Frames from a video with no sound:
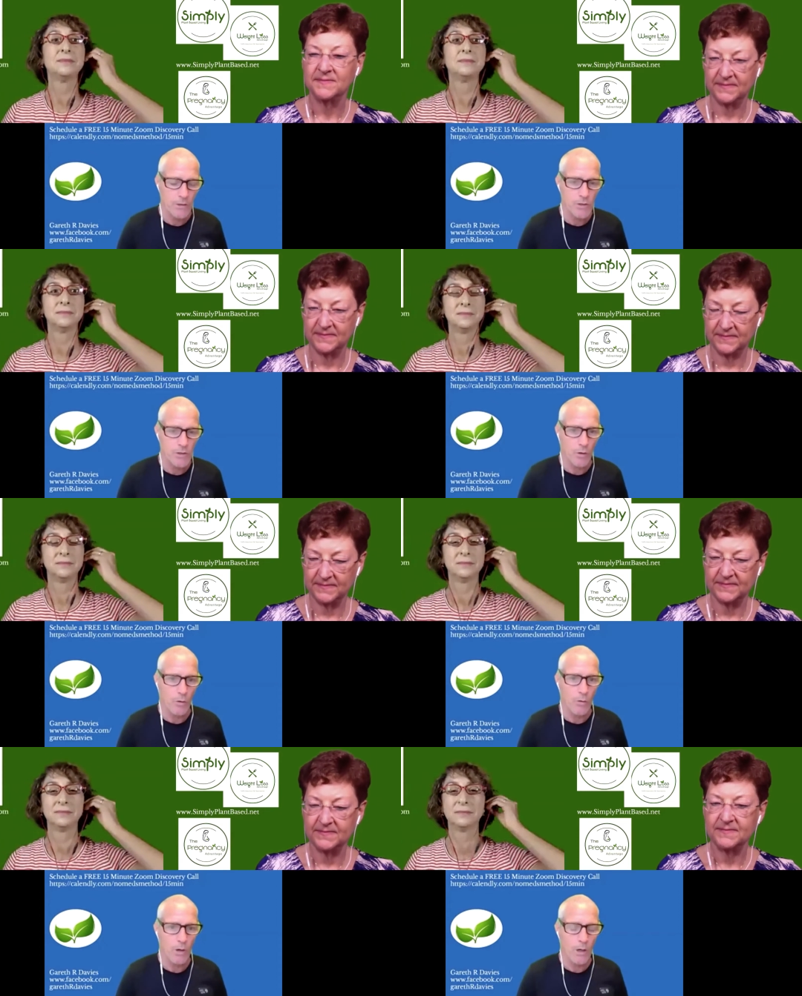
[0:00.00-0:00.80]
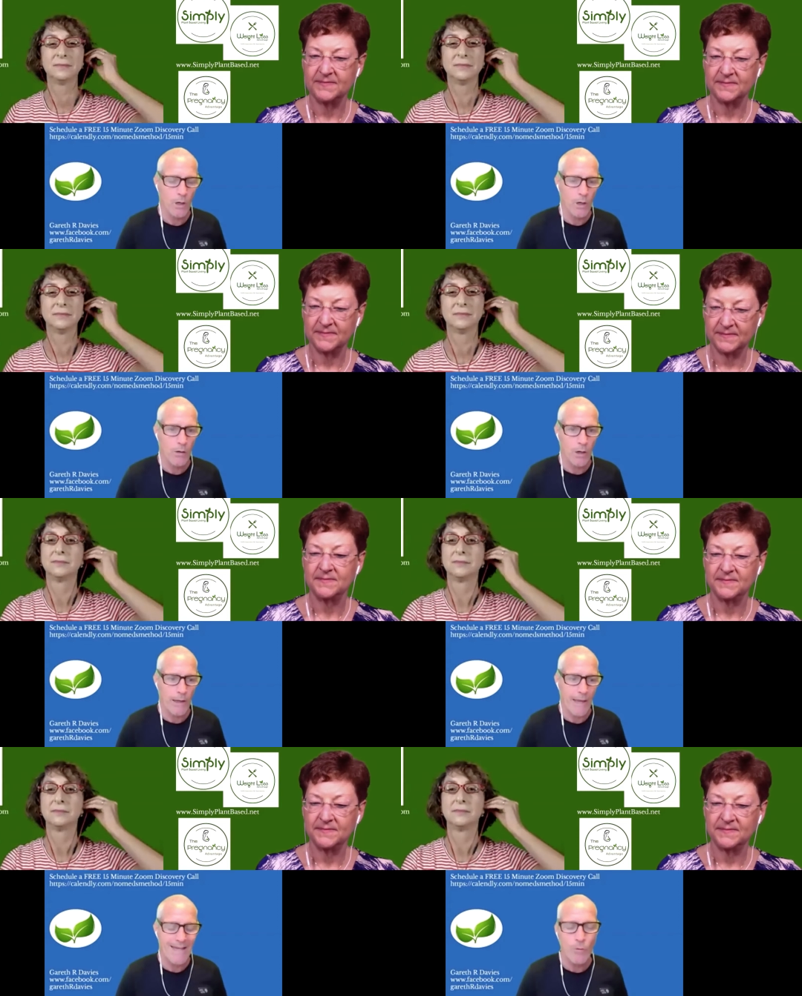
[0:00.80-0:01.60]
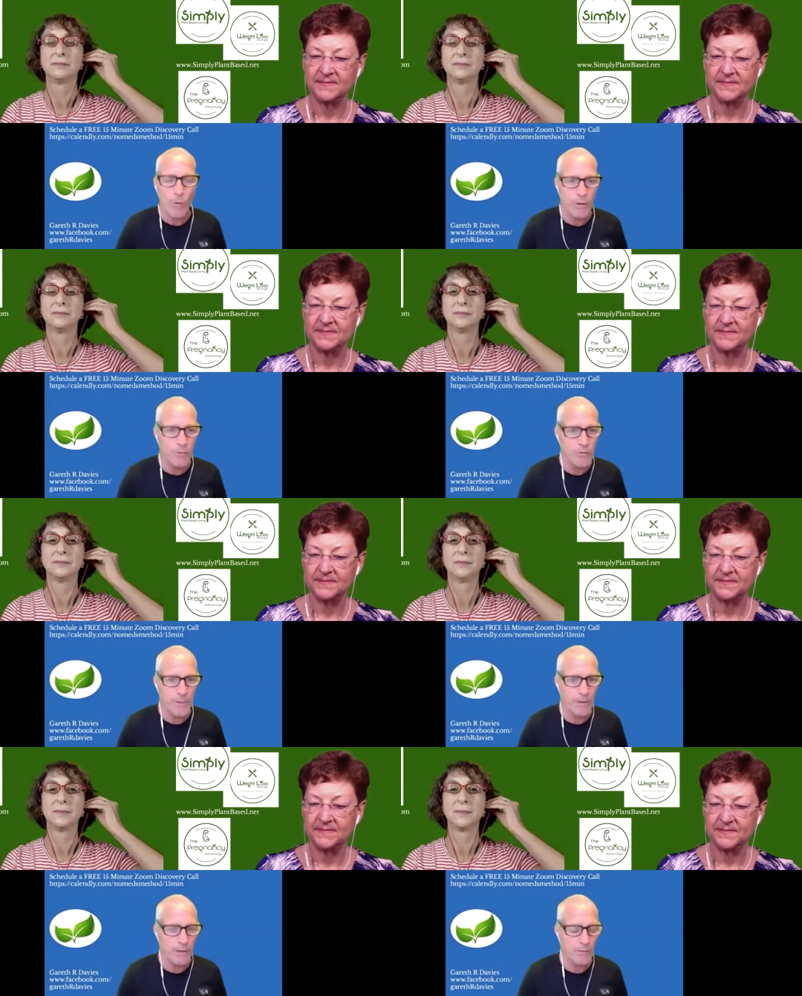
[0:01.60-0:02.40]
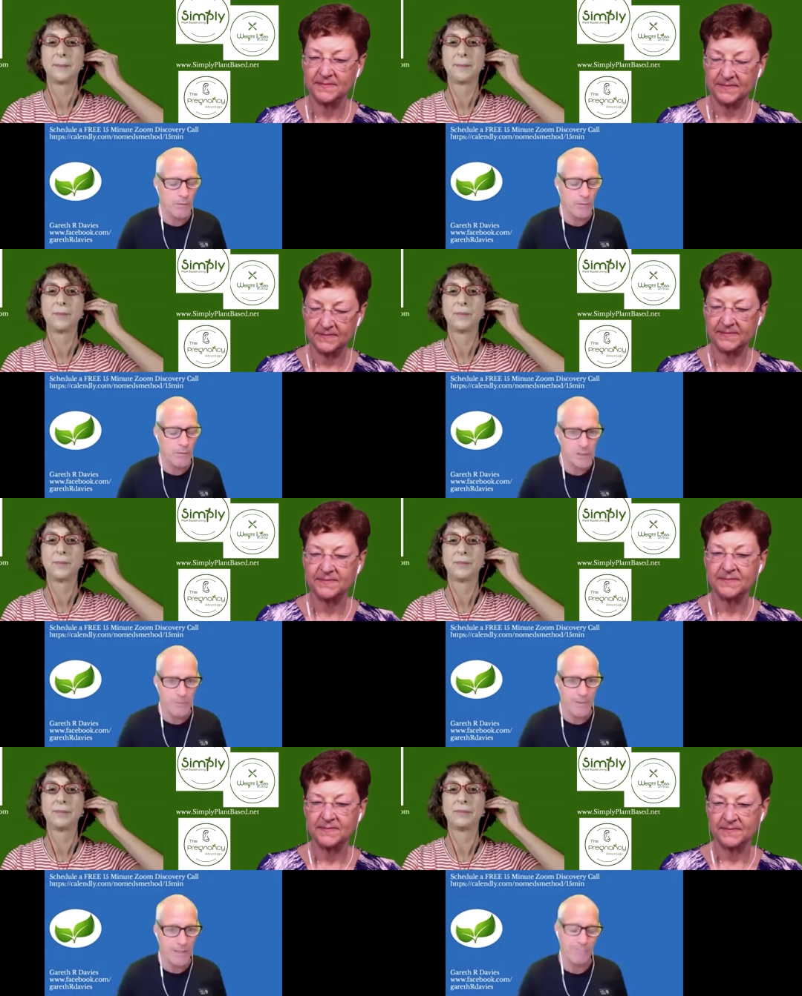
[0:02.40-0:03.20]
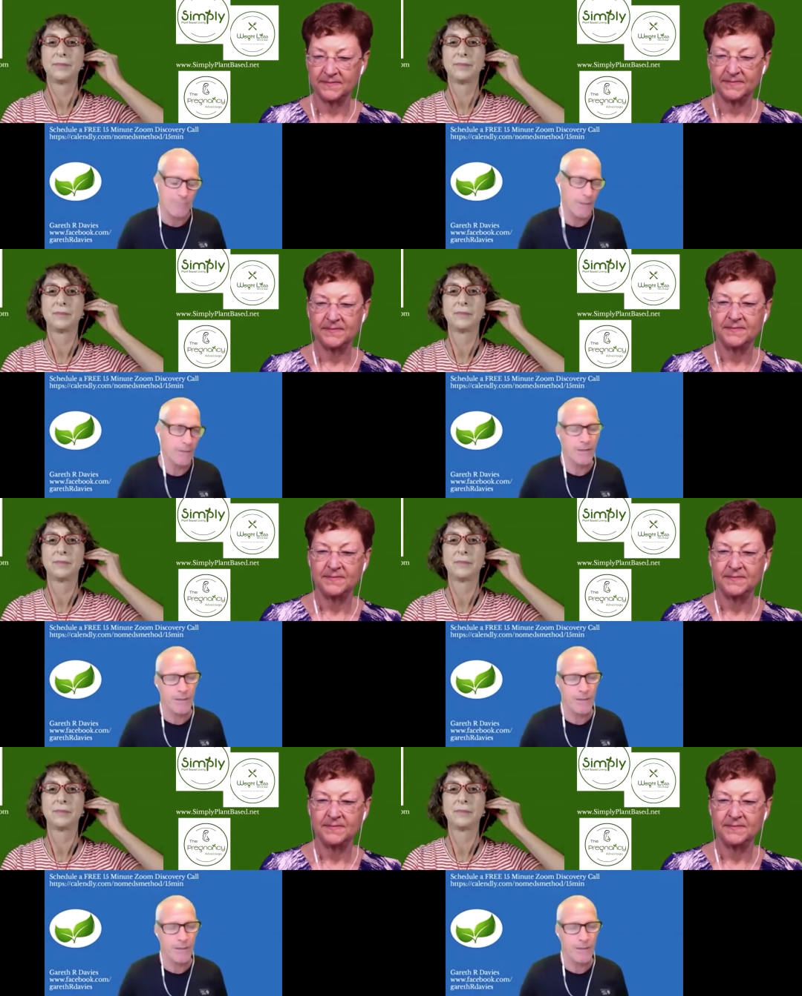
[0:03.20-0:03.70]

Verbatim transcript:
Speaker 1: So anyone who's been on blood pressure medication,